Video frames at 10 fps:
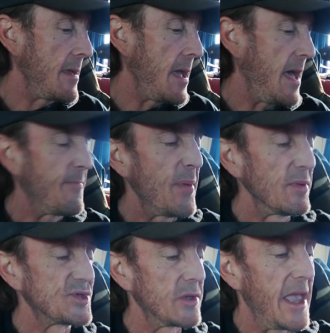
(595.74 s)
And people
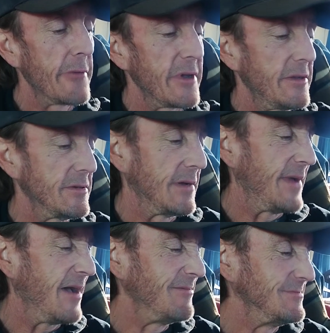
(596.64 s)
are still angry
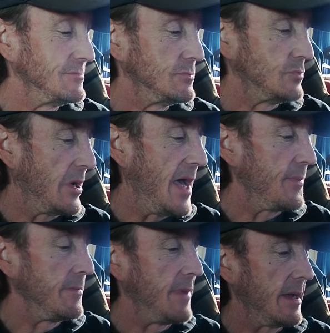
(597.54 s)
about what
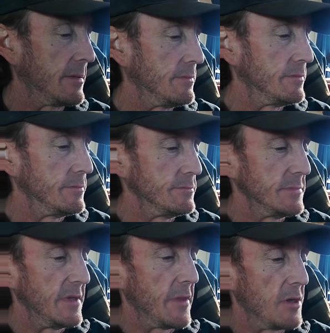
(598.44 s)
happened back
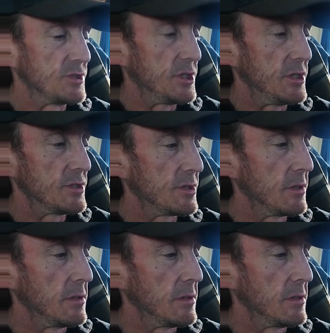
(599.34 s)
in those years.